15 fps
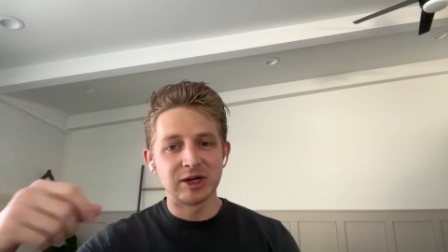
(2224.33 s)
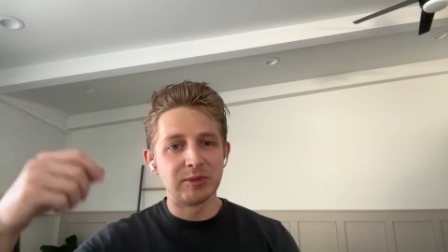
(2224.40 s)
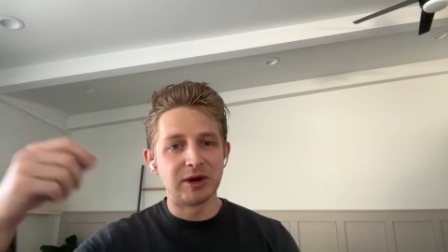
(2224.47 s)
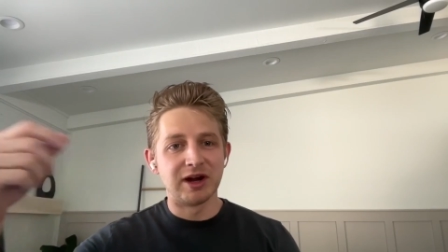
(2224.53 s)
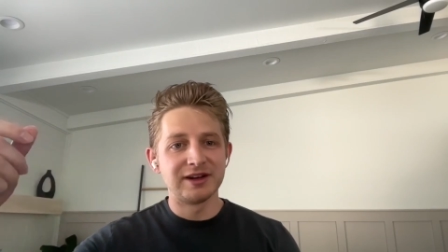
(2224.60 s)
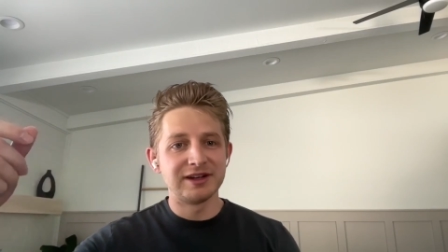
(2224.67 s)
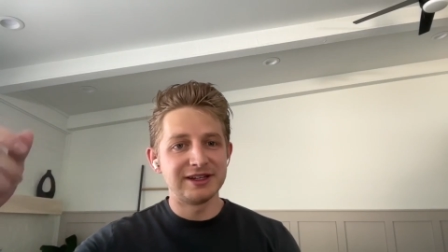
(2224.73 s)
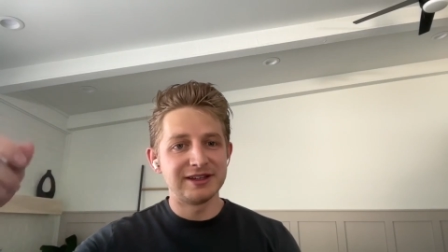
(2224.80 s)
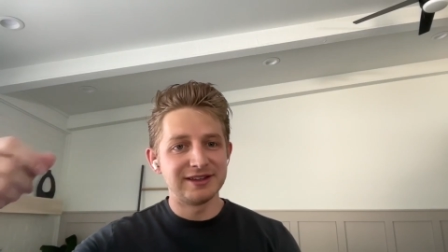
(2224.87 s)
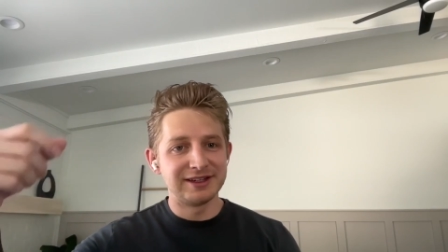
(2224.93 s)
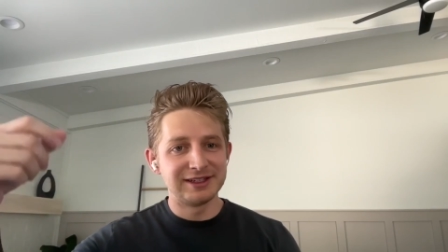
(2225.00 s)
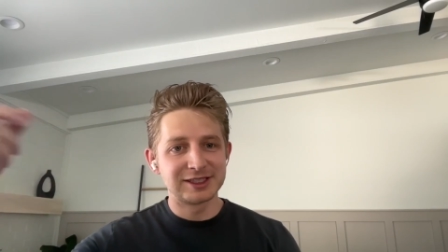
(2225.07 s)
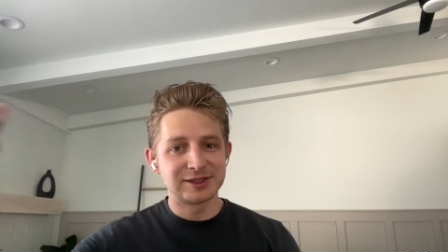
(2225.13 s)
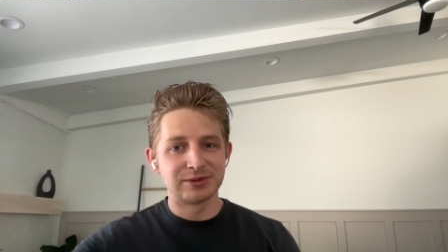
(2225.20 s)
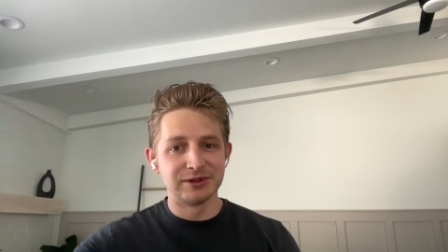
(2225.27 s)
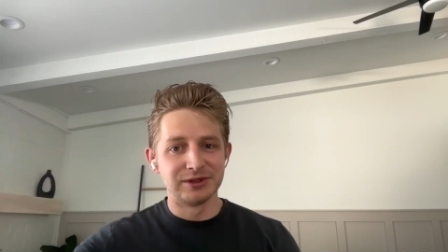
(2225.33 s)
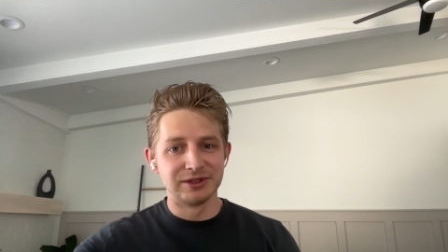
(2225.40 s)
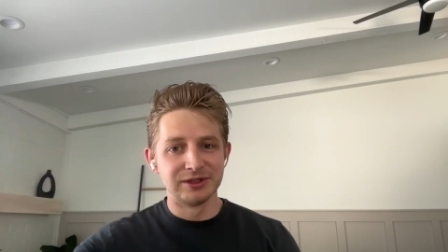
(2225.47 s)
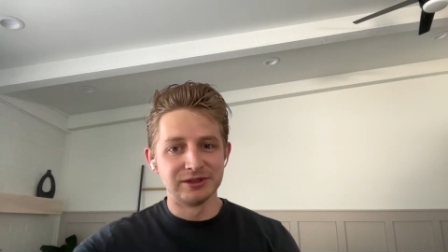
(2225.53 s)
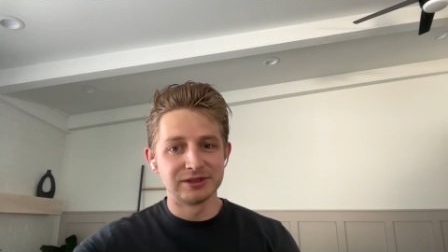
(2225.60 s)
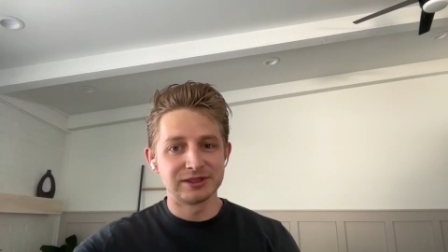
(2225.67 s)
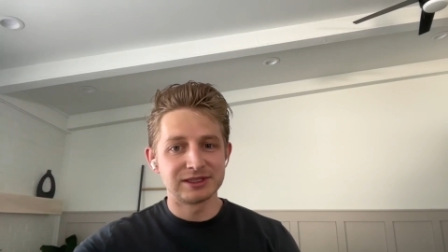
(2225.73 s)
commodity that is
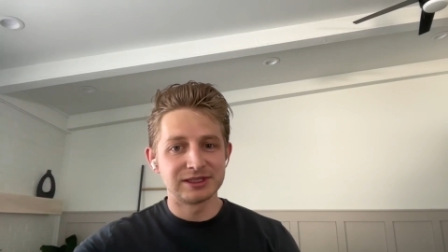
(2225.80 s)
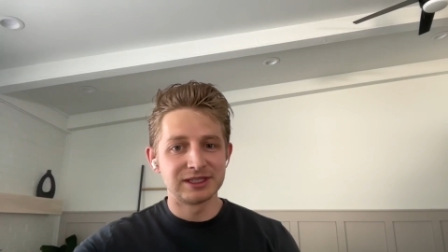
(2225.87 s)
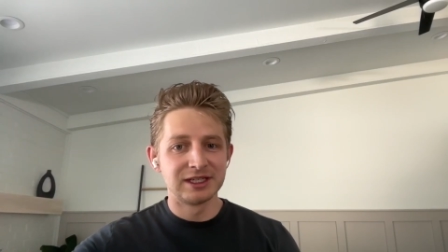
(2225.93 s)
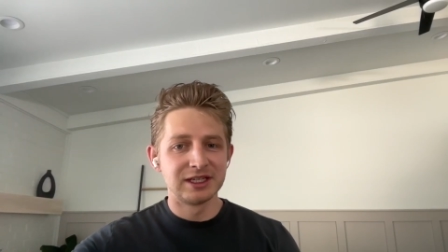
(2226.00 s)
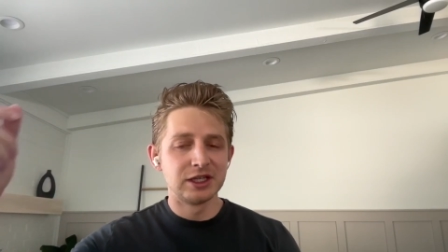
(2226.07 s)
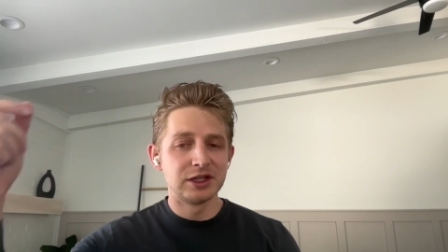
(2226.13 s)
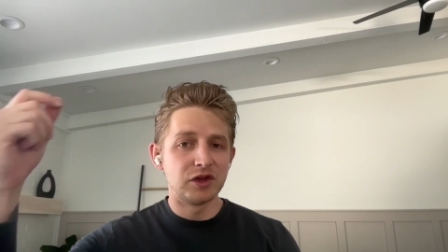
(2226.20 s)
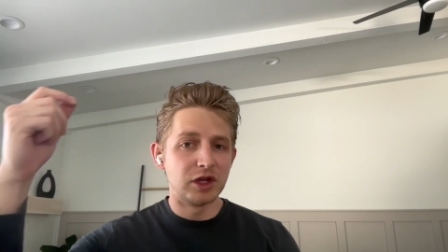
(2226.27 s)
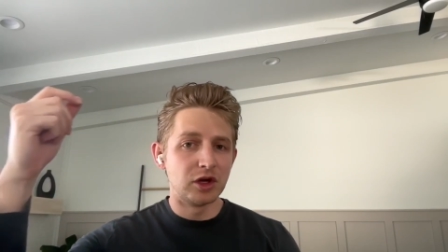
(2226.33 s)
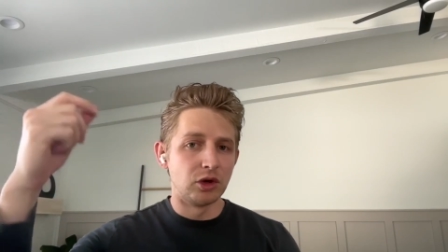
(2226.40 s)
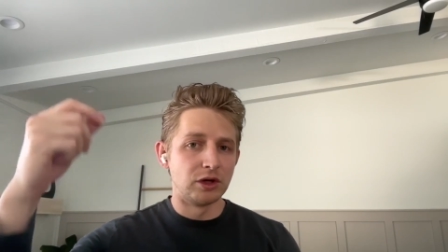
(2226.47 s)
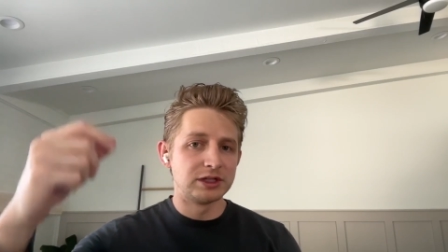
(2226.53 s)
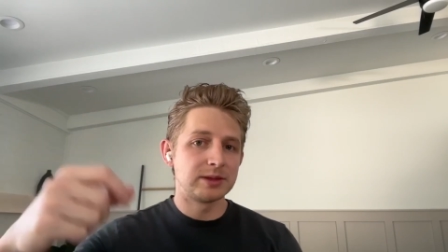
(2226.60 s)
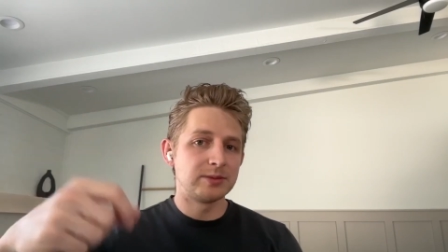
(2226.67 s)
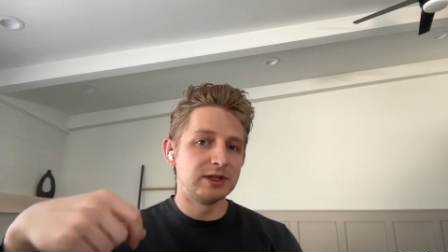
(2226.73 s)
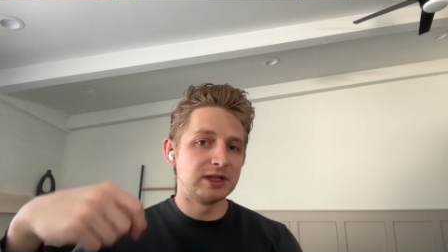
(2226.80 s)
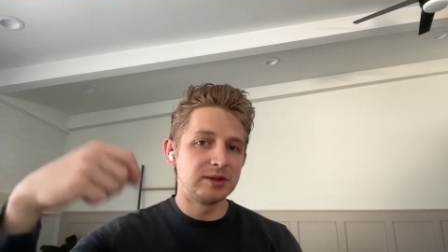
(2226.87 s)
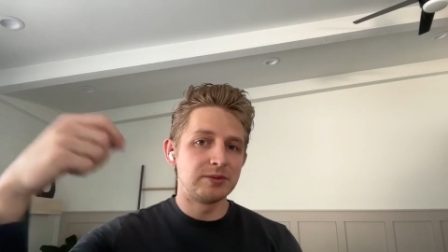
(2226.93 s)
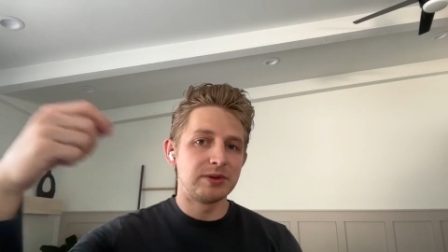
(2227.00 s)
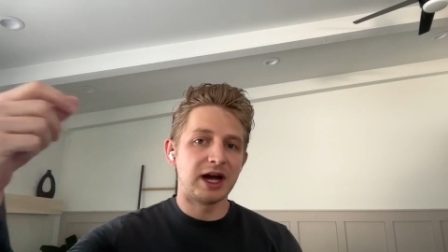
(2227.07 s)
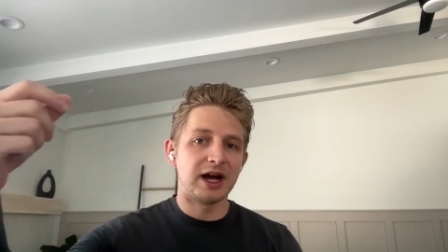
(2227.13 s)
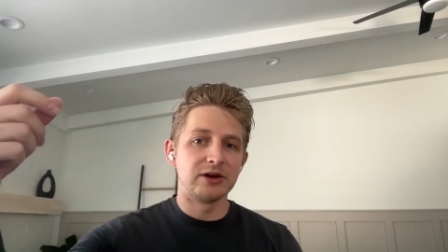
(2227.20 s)
produced that
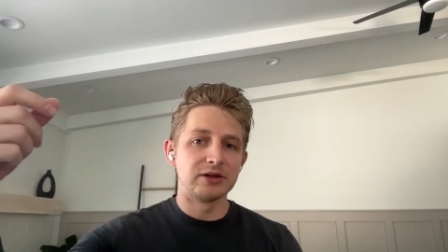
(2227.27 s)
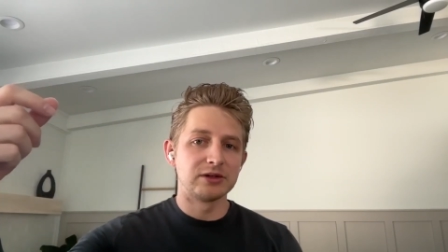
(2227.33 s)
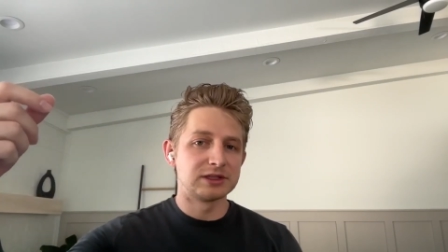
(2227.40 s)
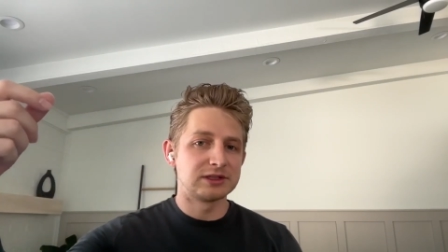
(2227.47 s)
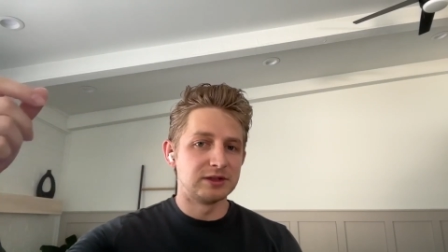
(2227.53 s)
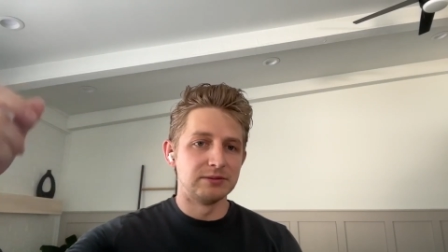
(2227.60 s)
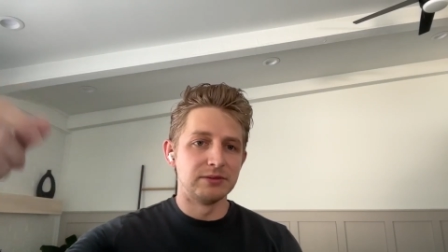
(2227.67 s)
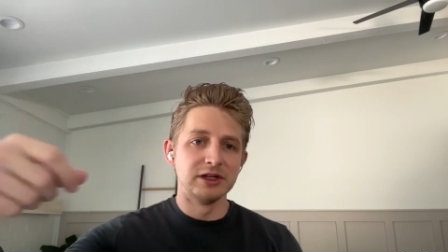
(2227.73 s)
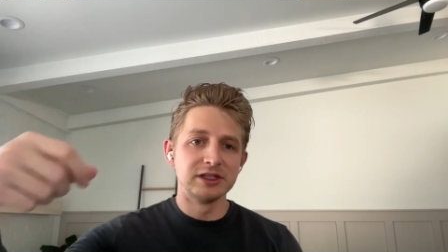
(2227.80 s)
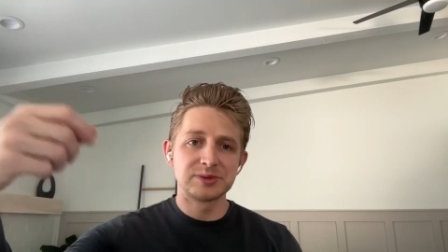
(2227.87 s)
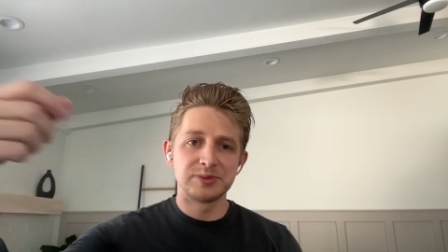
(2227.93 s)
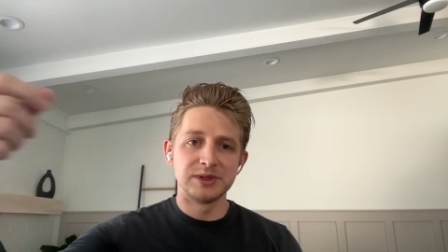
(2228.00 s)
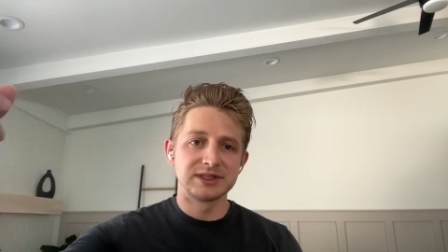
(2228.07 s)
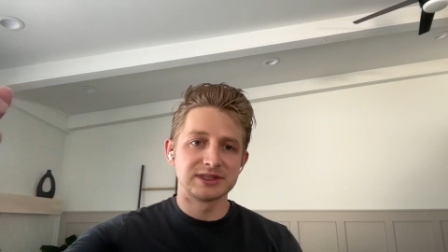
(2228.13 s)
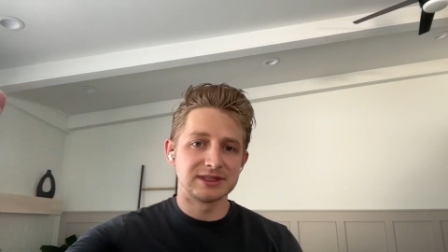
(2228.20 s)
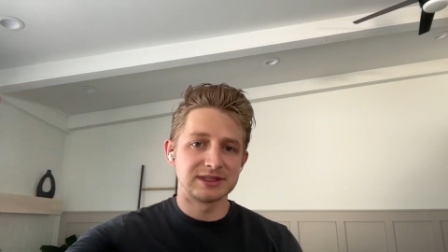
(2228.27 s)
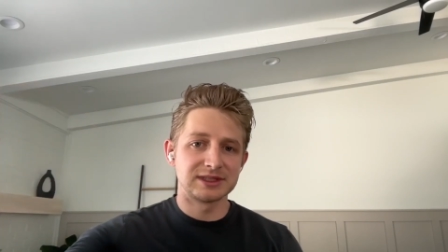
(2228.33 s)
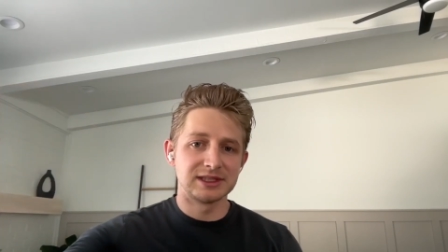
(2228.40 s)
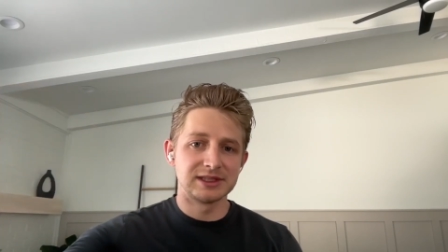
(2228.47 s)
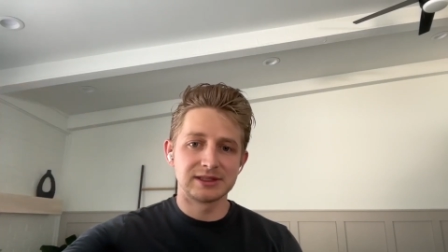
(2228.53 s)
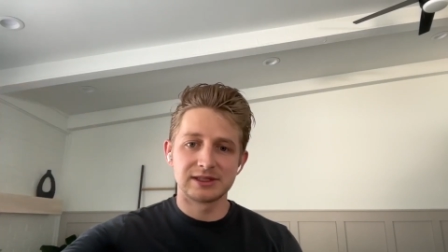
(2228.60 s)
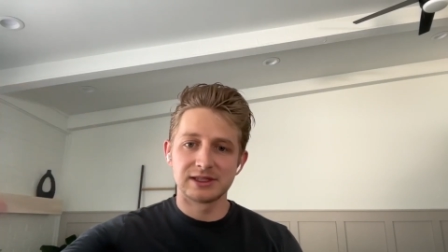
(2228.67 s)
ultimately powers the most
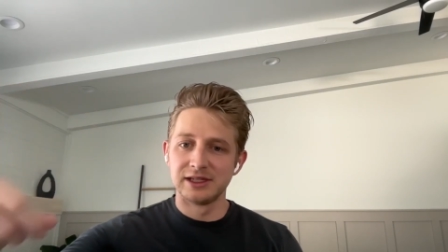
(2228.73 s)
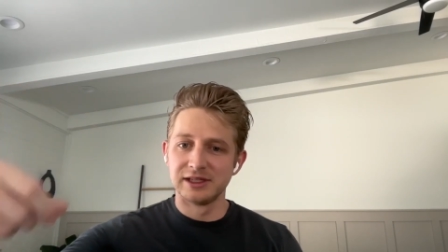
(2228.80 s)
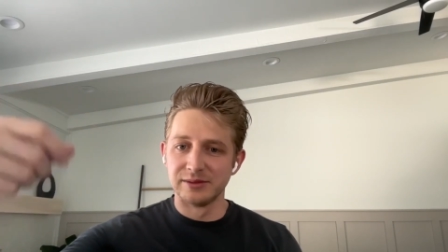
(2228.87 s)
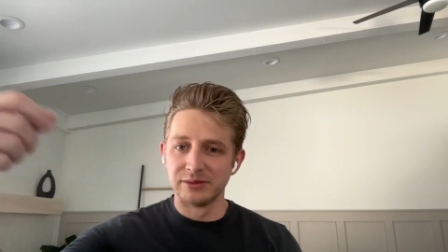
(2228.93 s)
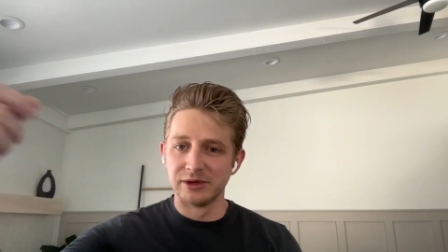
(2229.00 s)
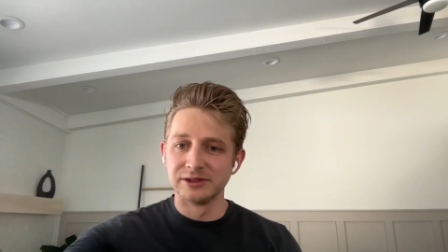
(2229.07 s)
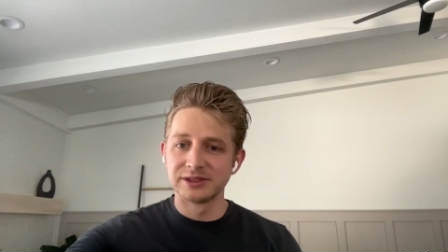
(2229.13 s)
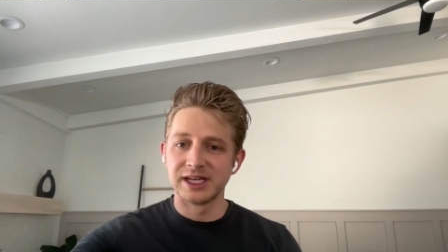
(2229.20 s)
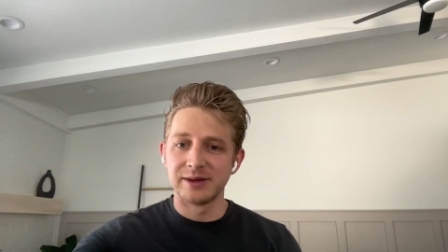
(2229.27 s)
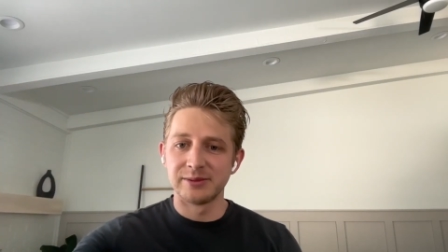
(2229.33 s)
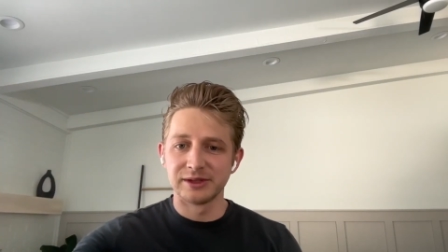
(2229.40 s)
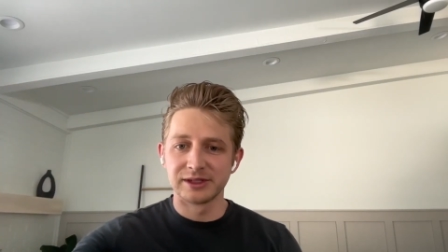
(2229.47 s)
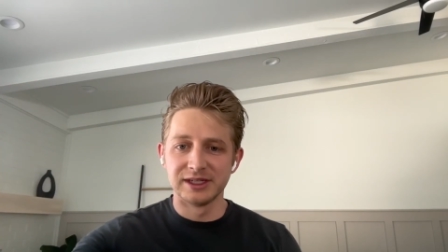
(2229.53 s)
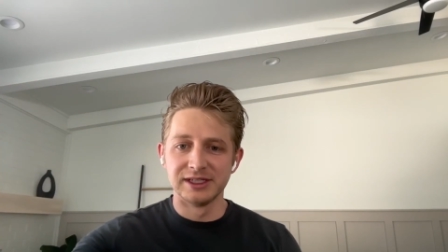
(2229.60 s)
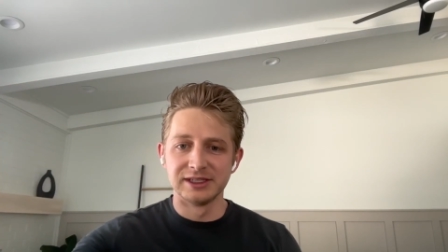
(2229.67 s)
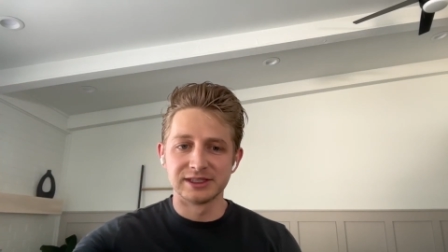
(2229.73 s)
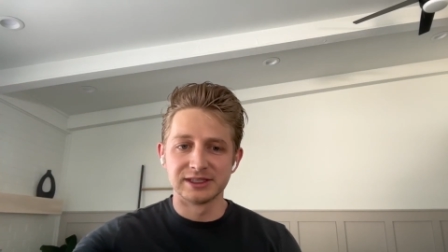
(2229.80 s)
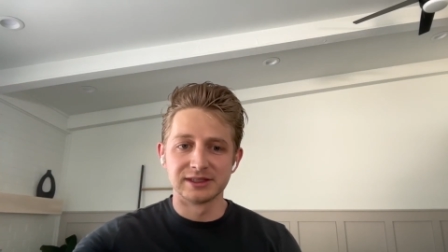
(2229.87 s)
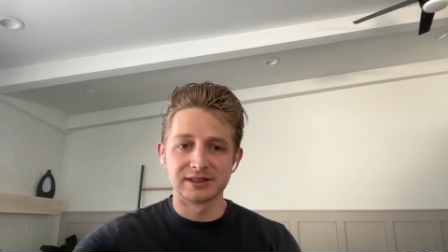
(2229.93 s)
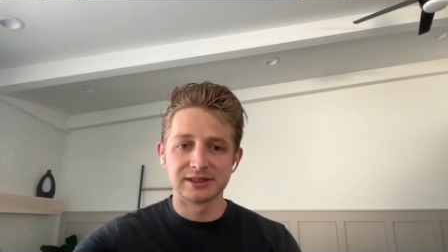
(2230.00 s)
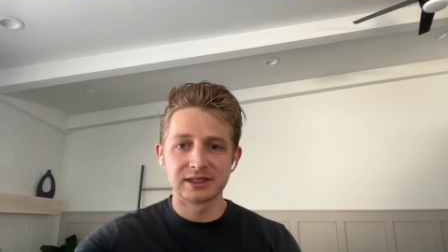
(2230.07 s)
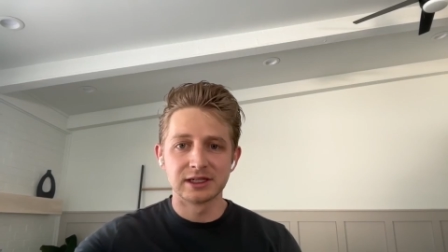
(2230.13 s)
businesses and the most
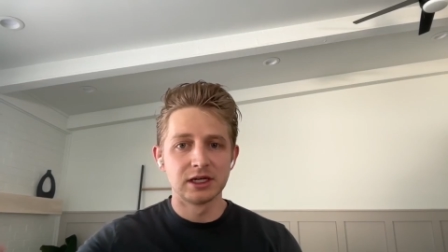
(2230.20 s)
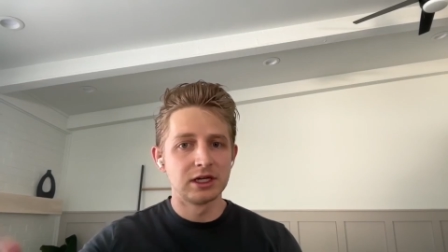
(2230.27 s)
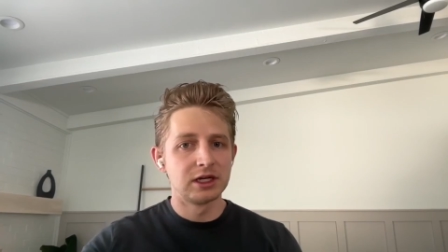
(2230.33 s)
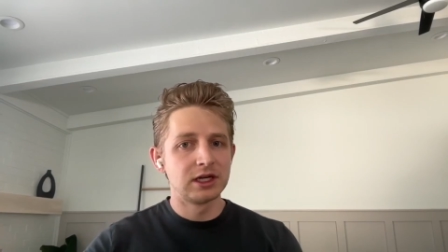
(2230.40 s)
applications